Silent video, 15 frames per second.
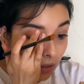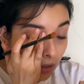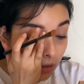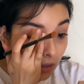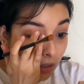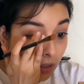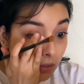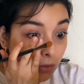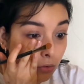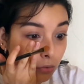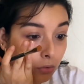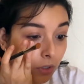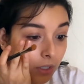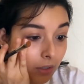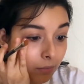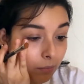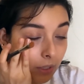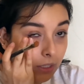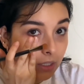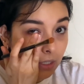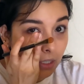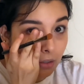And then I do try to
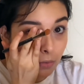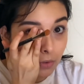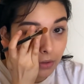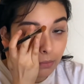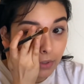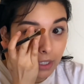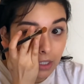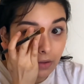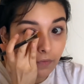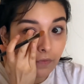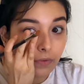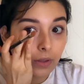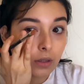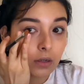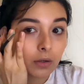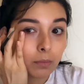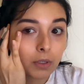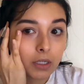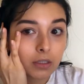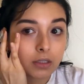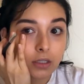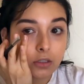blend it out with my finger
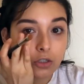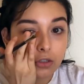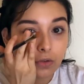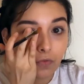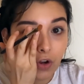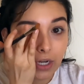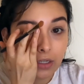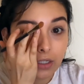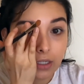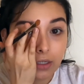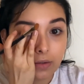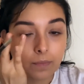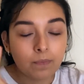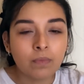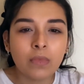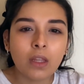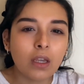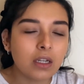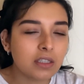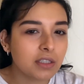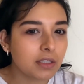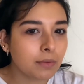because I just find
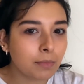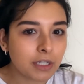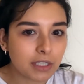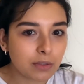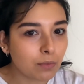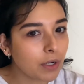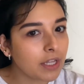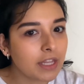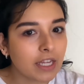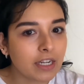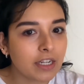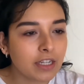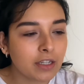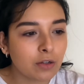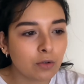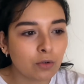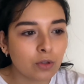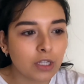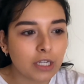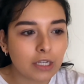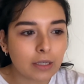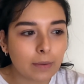it's the best way that it'll
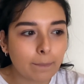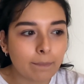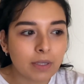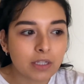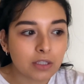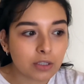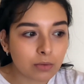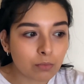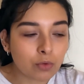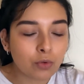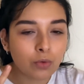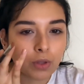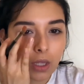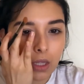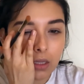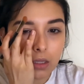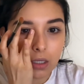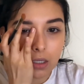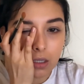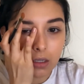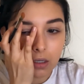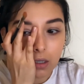like be smooth and
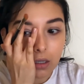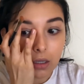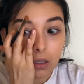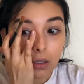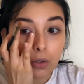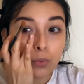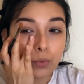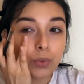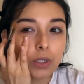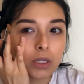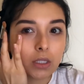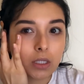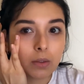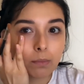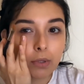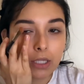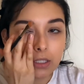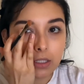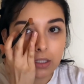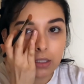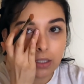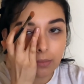like really
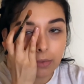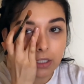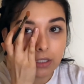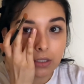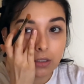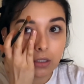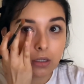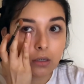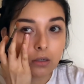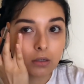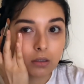blend into my skin.